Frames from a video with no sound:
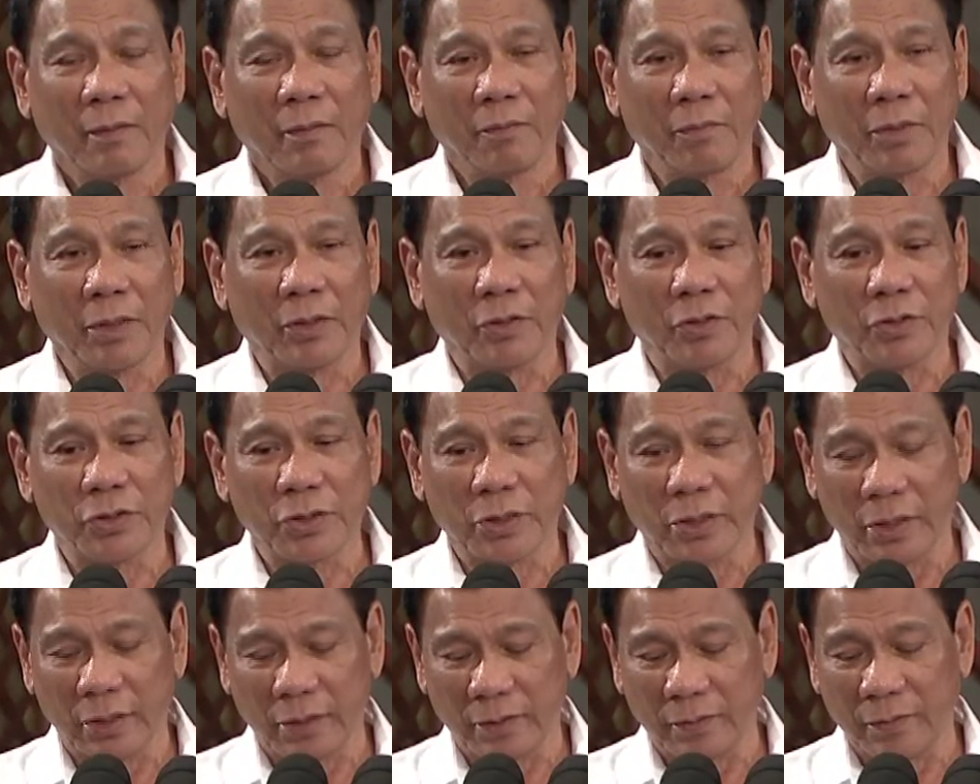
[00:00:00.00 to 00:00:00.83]
Because
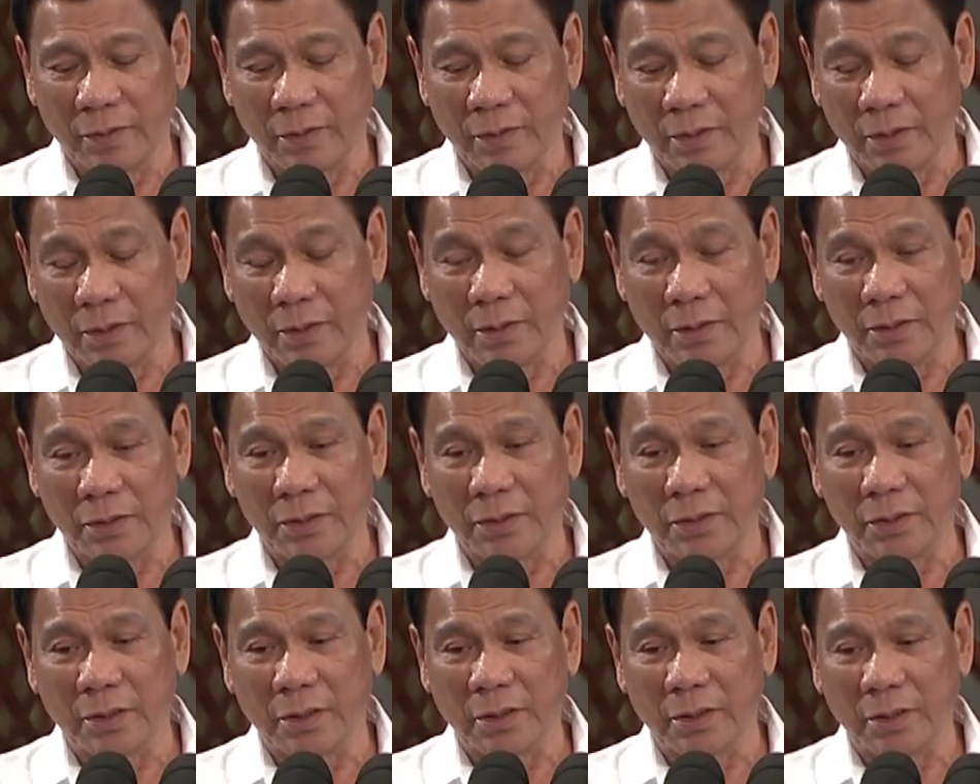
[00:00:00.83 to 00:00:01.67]
I have
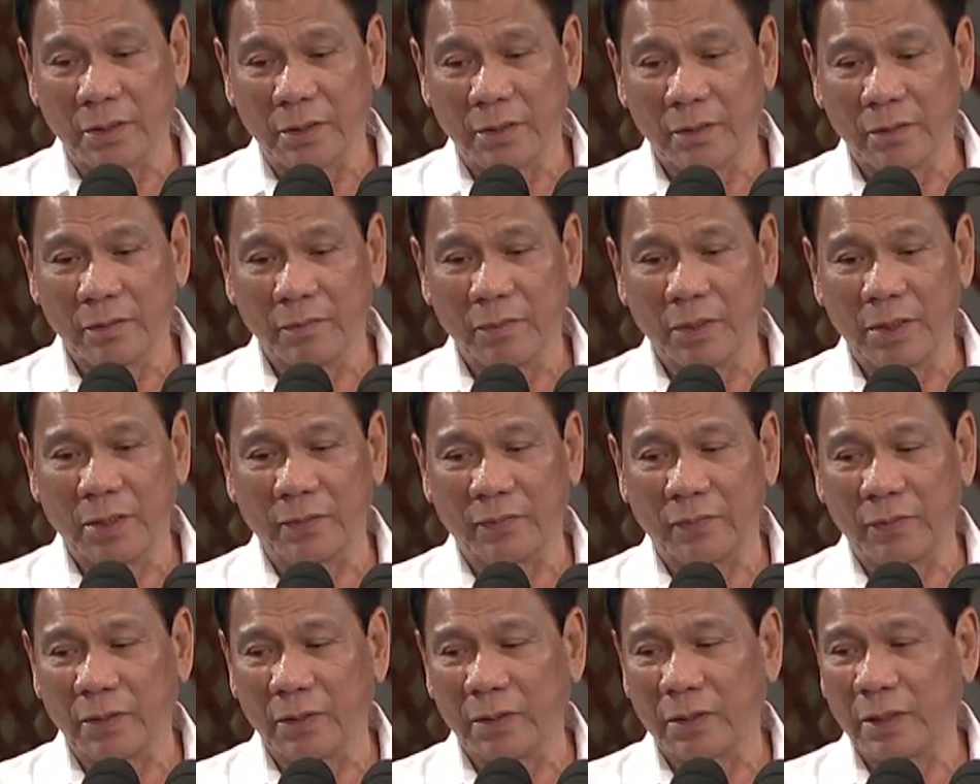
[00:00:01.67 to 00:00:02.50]
this
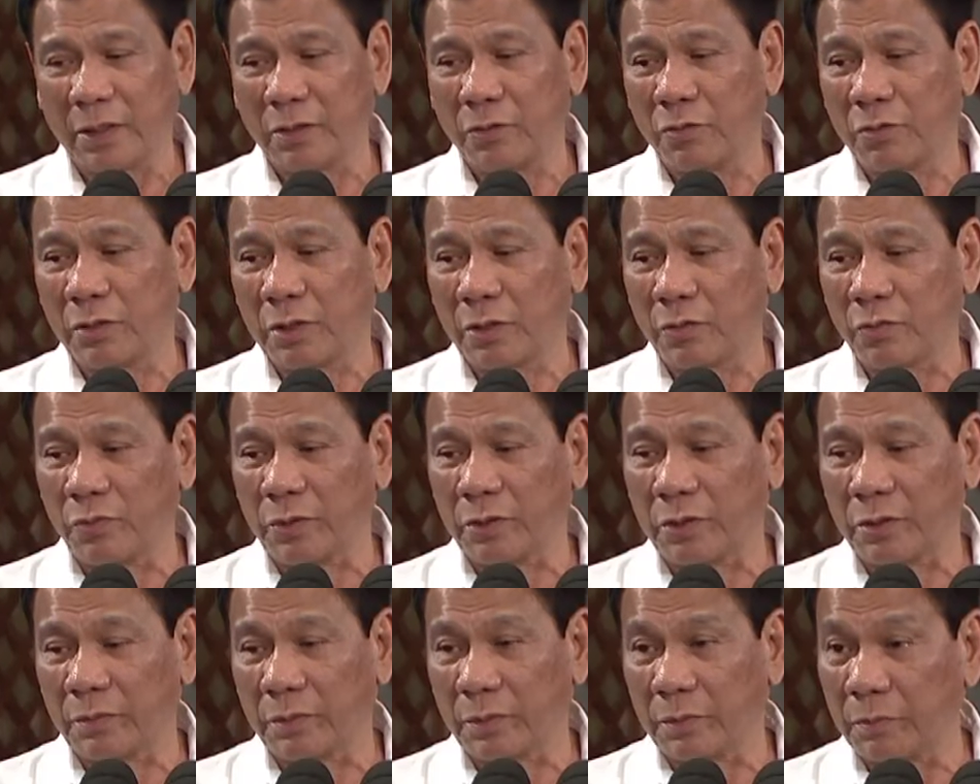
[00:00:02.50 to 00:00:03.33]
belief that I do not
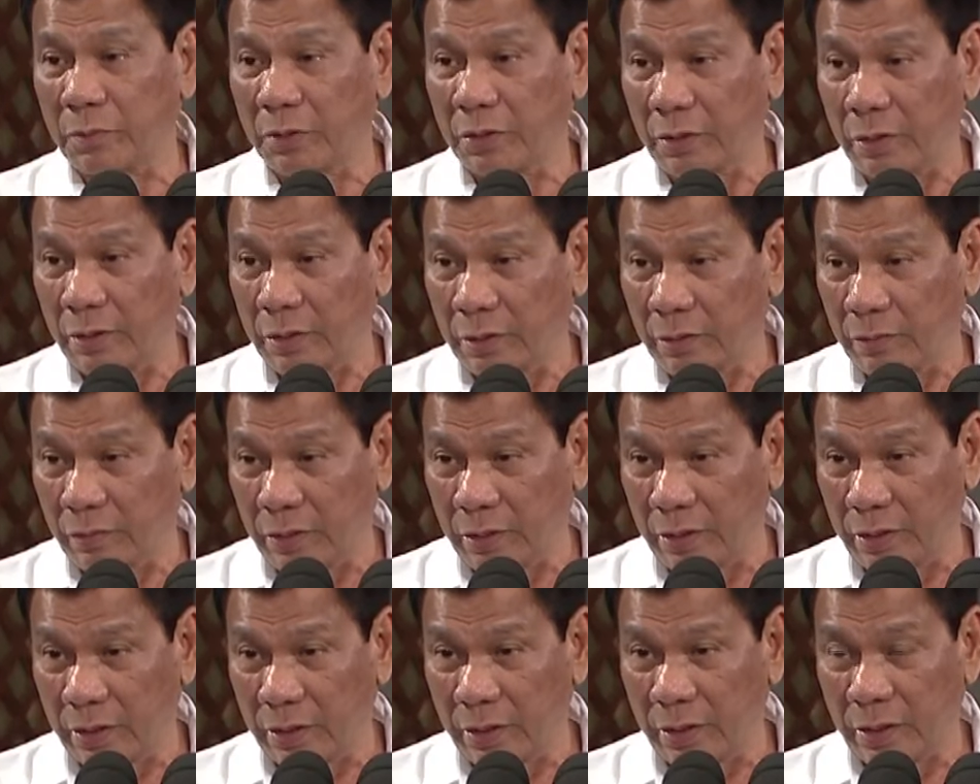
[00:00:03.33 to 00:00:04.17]
want to be burdened
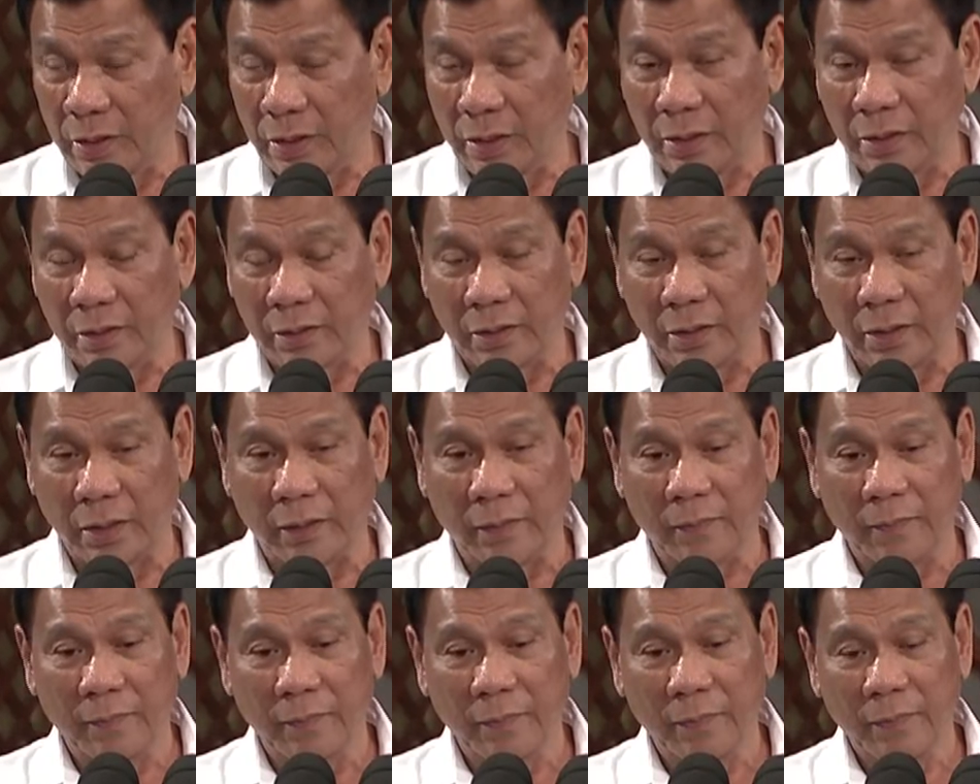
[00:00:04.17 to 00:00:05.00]
with anything.
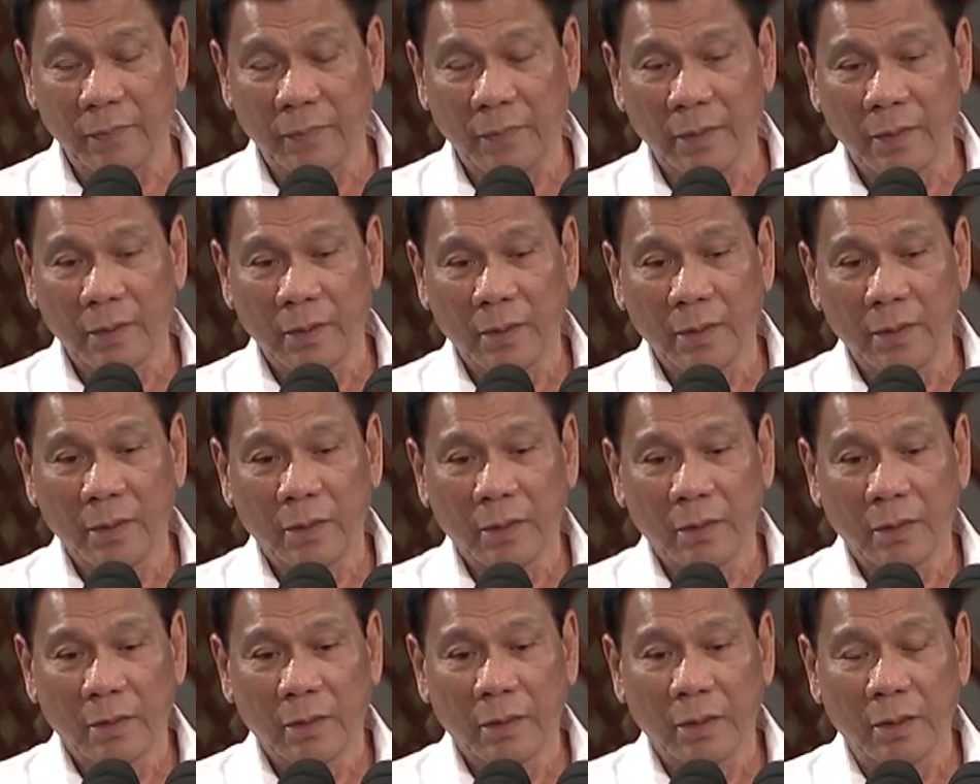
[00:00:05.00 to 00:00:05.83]

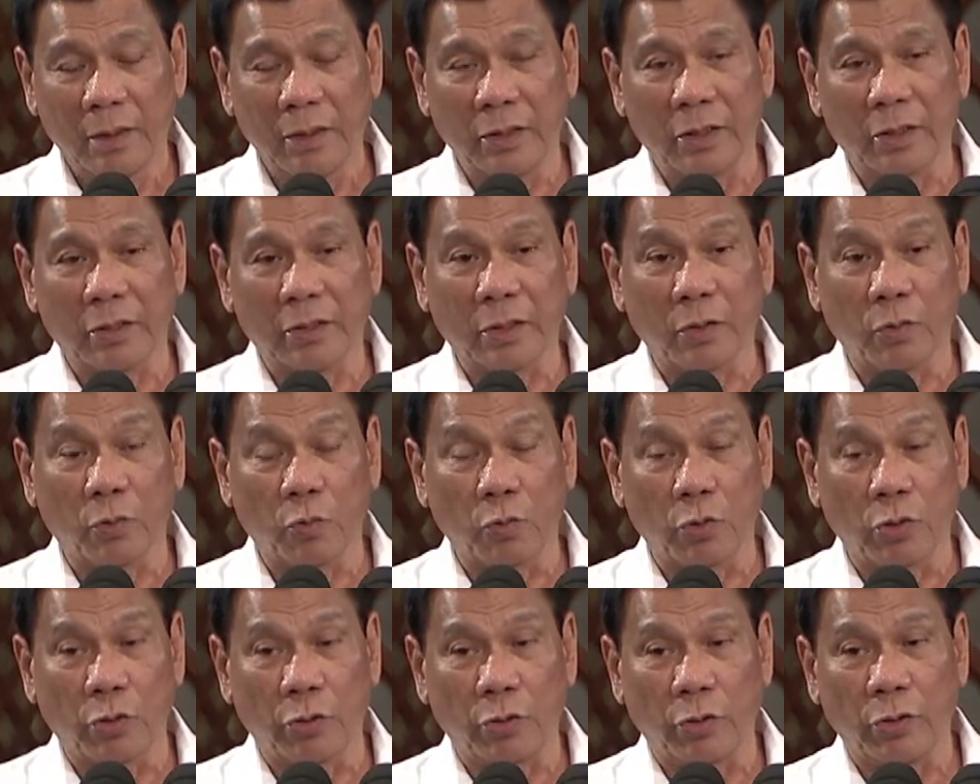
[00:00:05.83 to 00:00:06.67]
And yet I
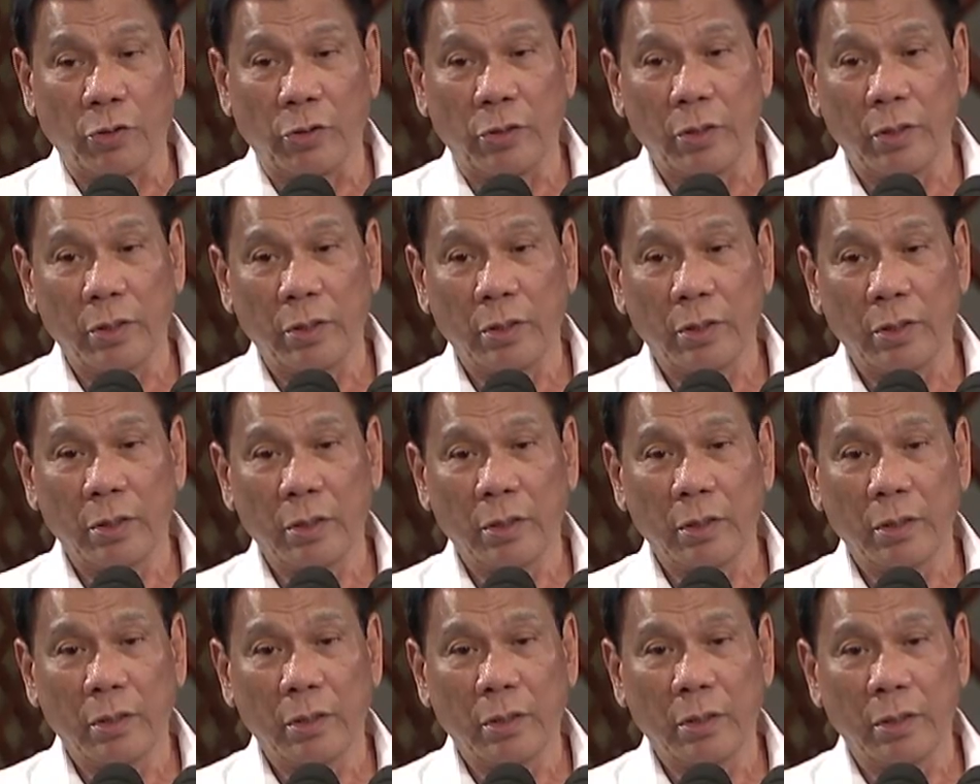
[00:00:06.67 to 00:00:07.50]
won,
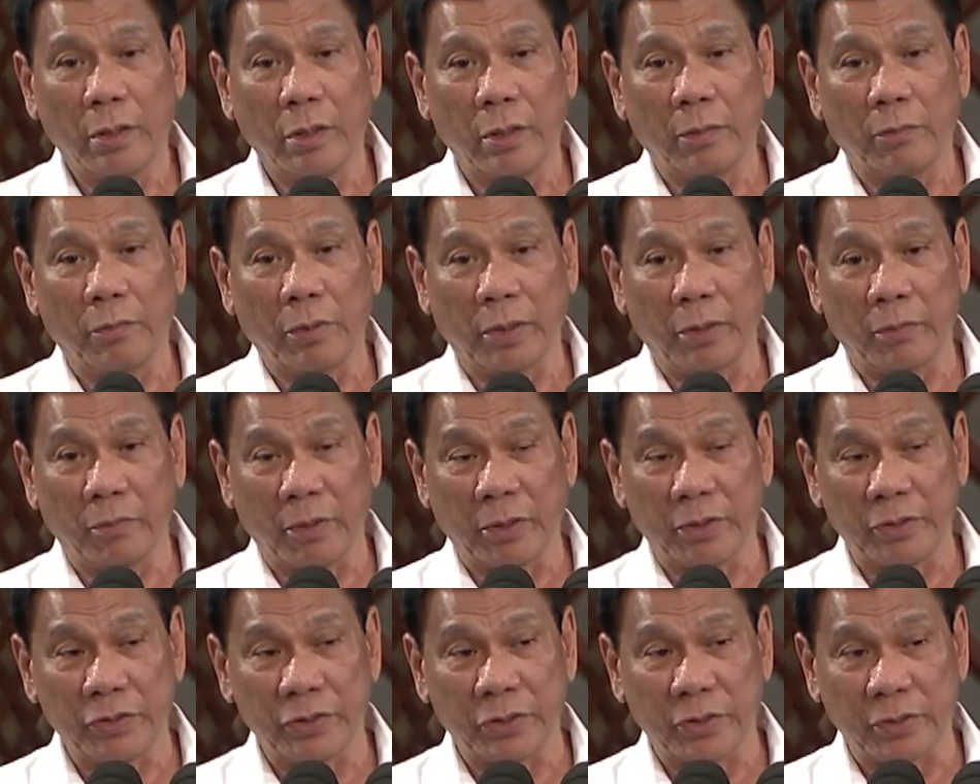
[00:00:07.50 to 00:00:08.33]
and by a
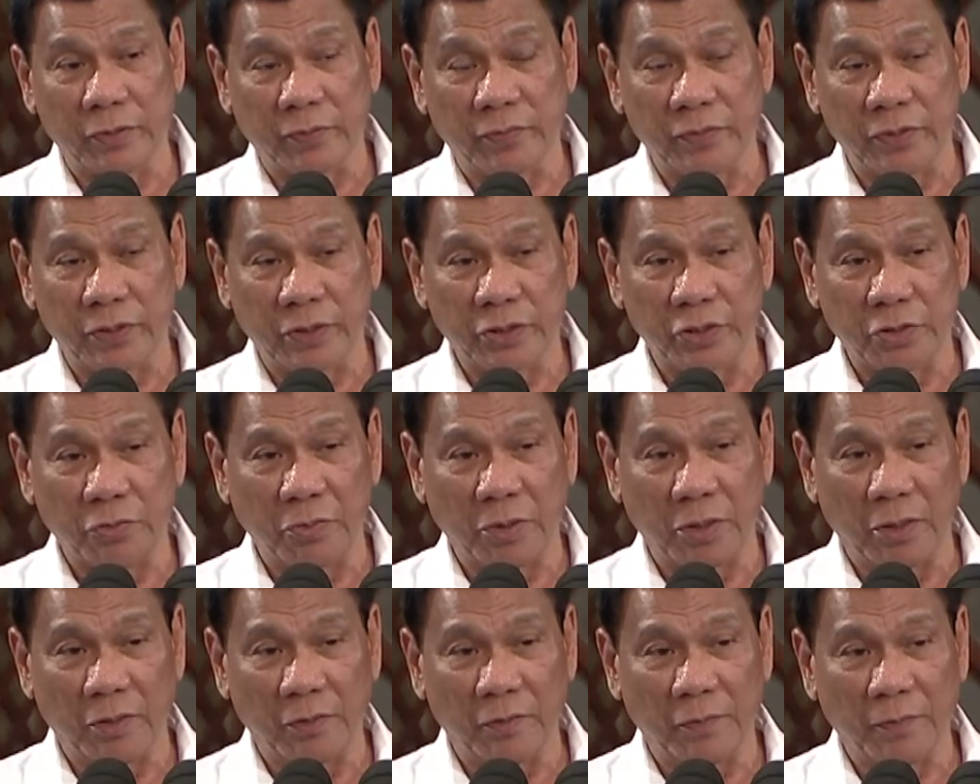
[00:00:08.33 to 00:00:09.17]
margin of 6
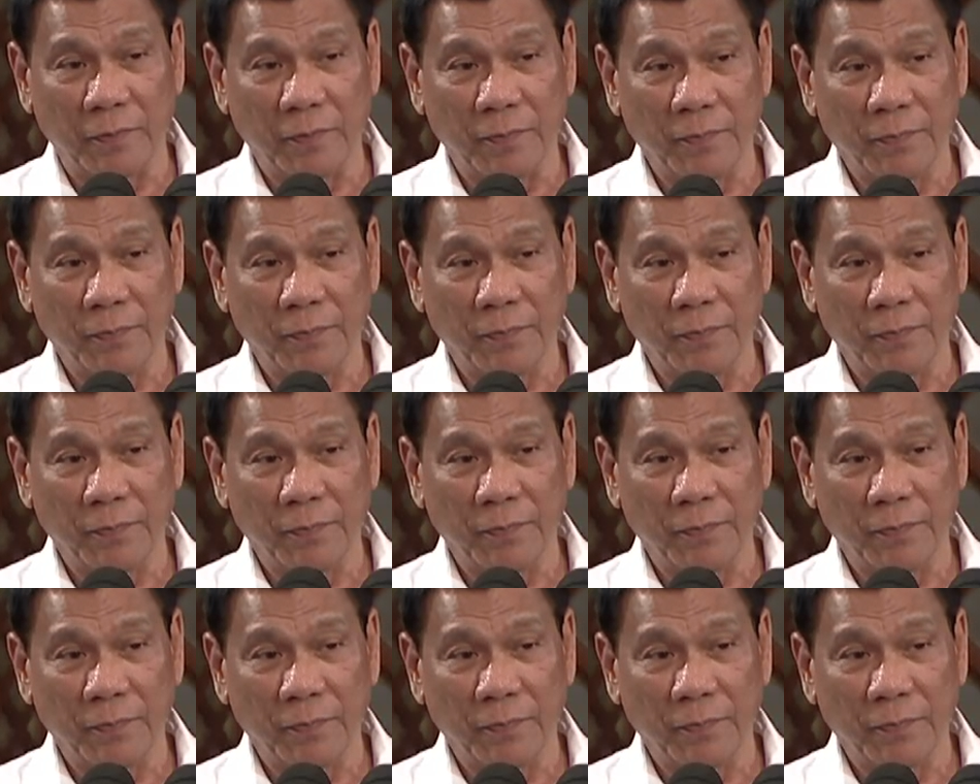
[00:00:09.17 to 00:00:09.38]
million.